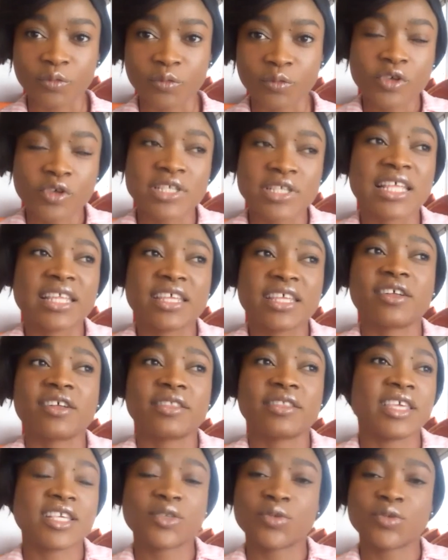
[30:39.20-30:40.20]
Those are little
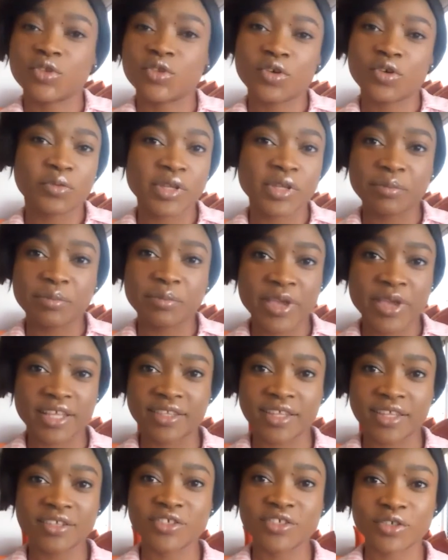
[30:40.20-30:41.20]
things we don't really pay
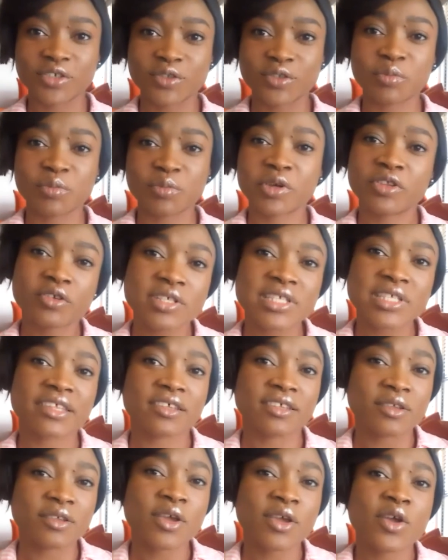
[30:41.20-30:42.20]
attention to, but those are
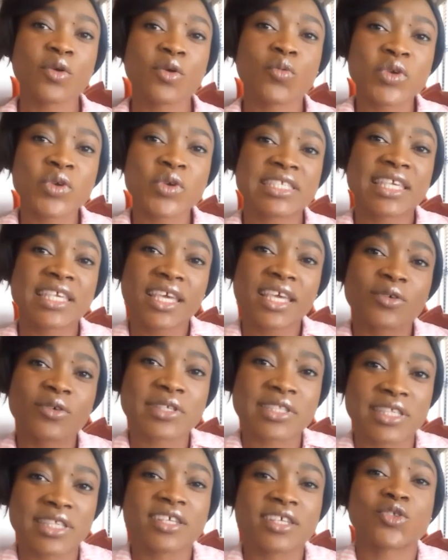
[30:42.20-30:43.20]
we say those
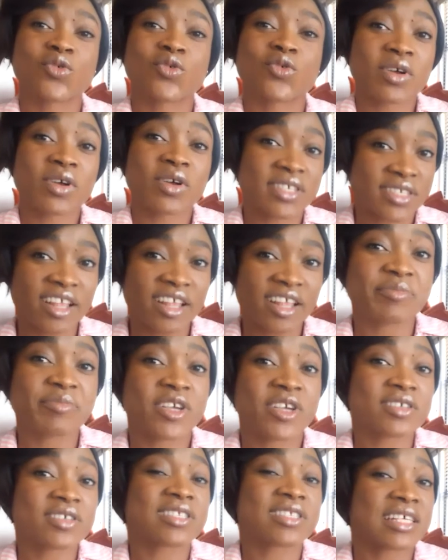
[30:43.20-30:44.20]
things to ourselves
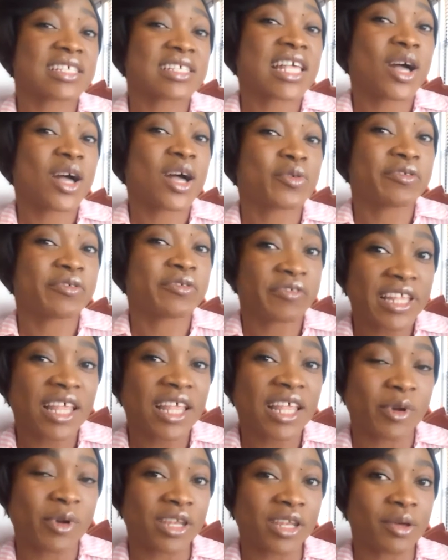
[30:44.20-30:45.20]
because that's how we feel
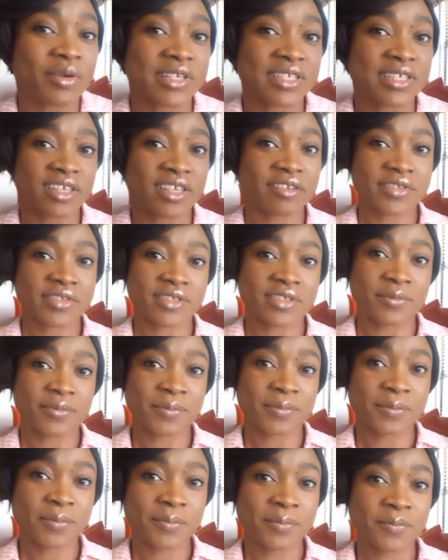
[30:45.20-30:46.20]
about ourselves.
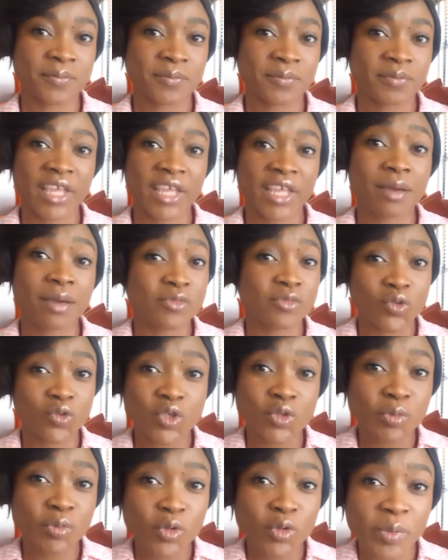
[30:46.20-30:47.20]
I'm too
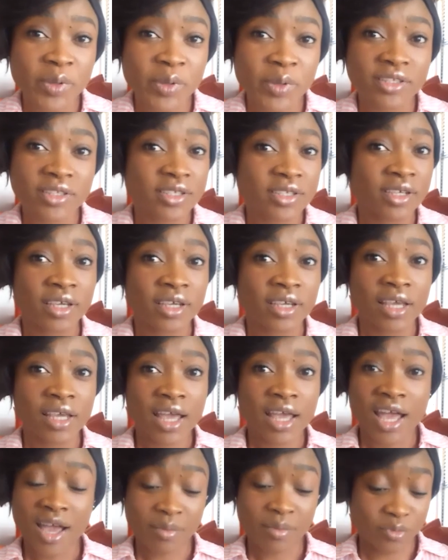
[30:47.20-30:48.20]
stupid.
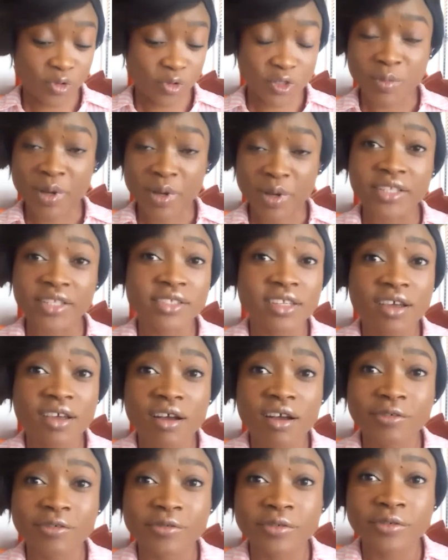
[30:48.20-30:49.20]
I'm not smart
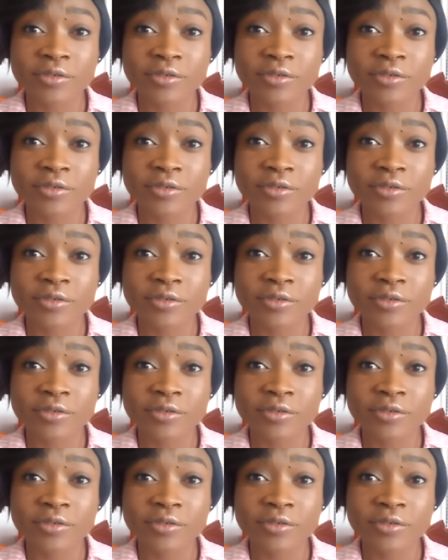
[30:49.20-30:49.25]
enough.